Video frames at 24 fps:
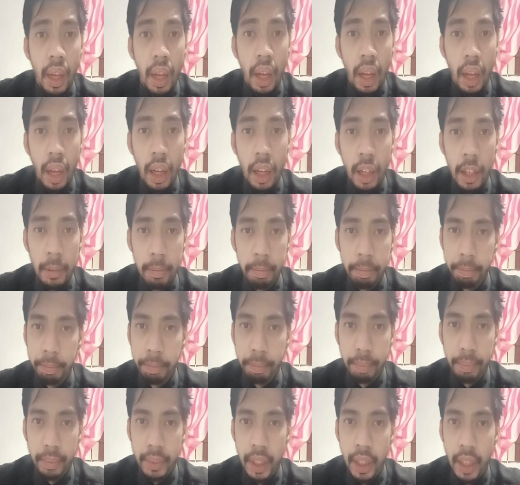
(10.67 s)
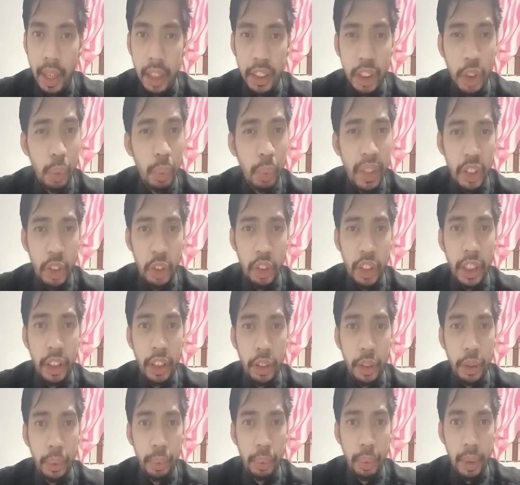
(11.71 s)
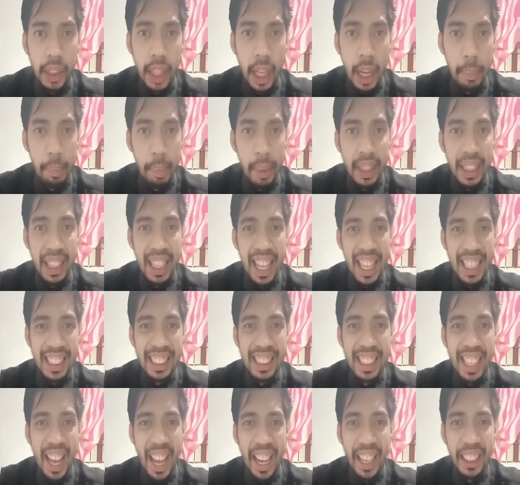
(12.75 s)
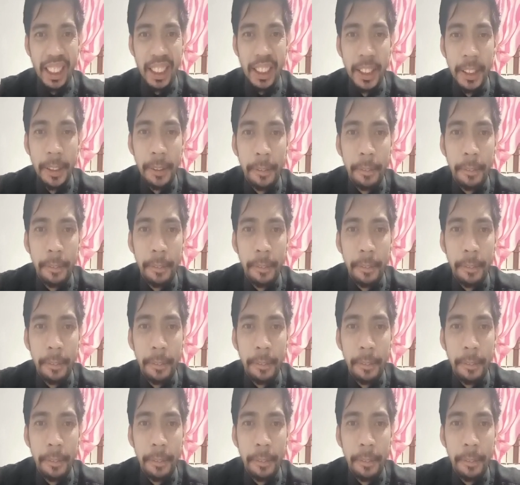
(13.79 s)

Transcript: Um, I just want to share to you what happened last night.